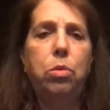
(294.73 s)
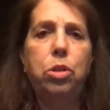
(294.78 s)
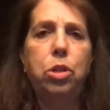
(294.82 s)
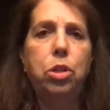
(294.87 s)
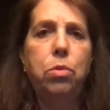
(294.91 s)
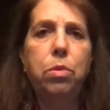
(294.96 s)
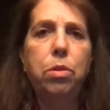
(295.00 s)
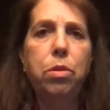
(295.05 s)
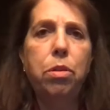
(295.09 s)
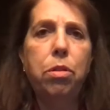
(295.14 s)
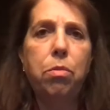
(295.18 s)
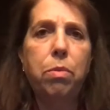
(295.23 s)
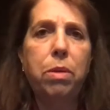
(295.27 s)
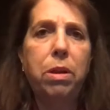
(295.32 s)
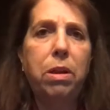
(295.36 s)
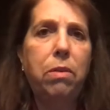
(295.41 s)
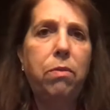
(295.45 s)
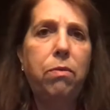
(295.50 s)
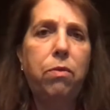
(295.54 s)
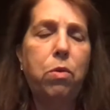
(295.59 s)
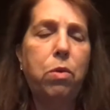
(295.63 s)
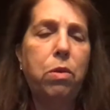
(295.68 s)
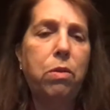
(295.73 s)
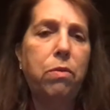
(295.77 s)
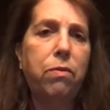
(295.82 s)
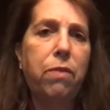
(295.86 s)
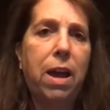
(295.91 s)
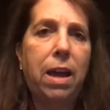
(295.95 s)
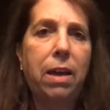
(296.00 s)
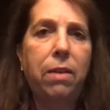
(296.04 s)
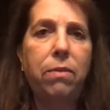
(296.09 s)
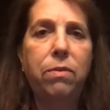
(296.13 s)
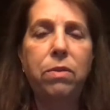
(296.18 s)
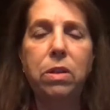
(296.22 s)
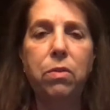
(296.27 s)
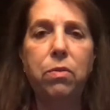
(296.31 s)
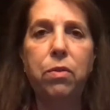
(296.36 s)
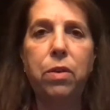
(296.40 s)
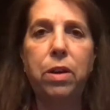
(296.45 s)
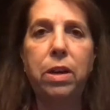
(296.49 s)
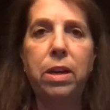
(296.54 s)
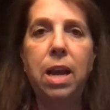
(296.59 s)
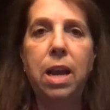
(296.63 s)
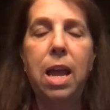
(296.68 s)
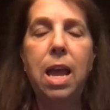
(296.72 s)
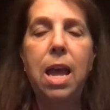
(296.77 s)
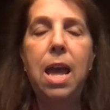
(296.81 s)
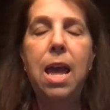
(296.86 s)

2 or 3, 4, 5 different